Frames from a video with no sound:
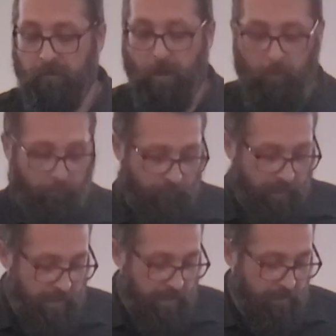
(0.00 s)
I want to
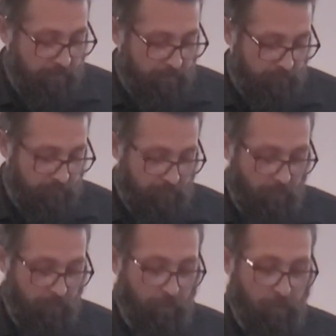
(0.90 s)
read
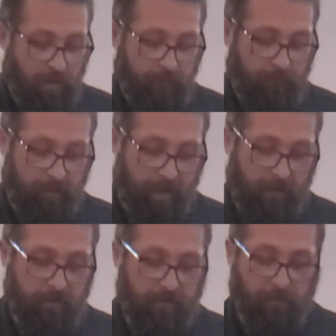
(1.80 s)
a little bit
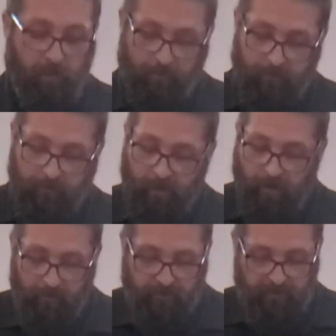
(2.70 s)
out of this book.
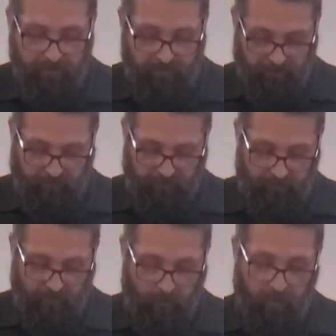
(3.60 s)
Uh, this is
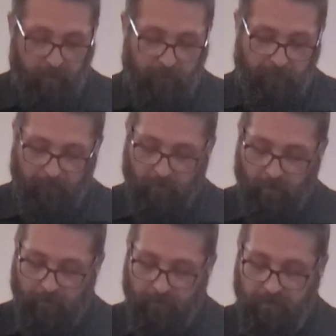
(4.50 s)
uh, one of my favorite
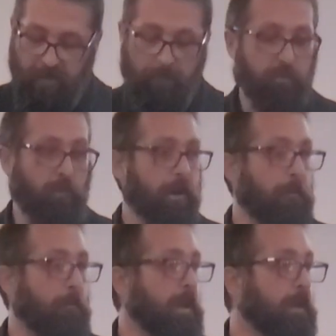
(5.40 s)
authors. His name's
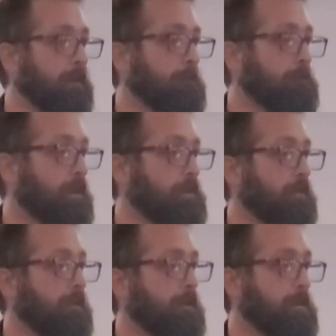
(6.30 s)
Brennan Manning. Not
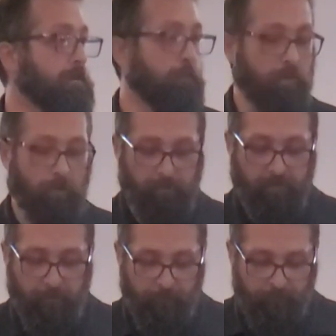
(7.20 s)
sure if anybody's familiar with
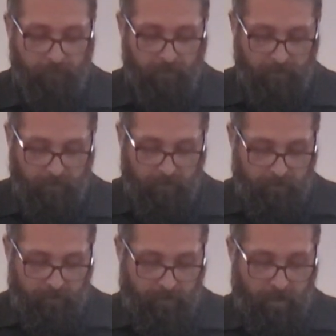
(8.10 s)
him.
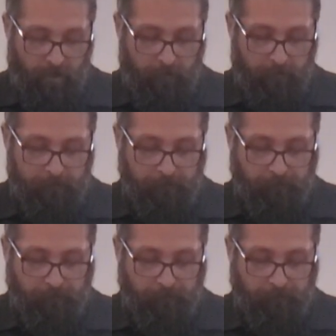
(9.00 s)
Um,